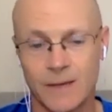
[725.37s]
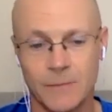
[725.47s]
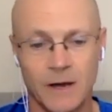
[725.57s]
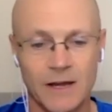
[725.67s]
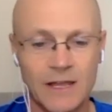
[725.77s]

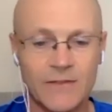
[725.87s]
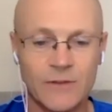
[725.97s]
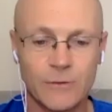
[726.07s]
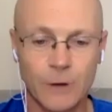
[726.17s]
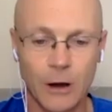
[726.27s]
But if
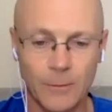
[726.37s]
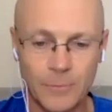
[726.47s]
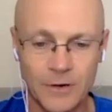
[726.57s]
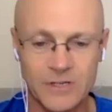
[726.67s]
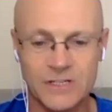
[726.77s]
you are
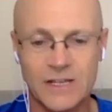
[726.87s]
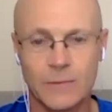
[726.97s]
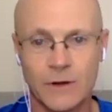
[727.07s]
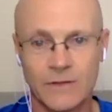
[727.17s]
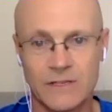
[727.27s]
purchasing
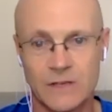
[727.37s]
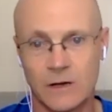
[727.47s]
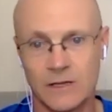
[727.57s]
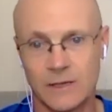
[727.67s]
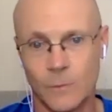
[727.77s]
one of these
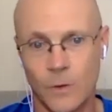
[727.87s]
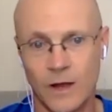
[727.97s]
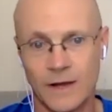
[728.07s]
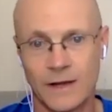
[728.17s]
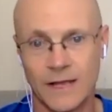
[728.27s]
all in
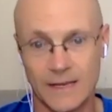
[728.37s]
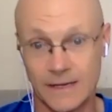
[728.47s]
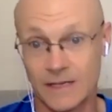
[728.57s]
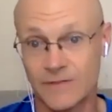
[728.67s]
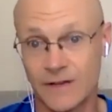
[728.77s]
one
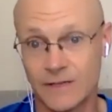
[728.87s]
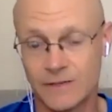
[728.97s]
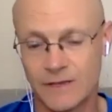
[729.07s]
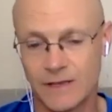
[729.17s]
index funds,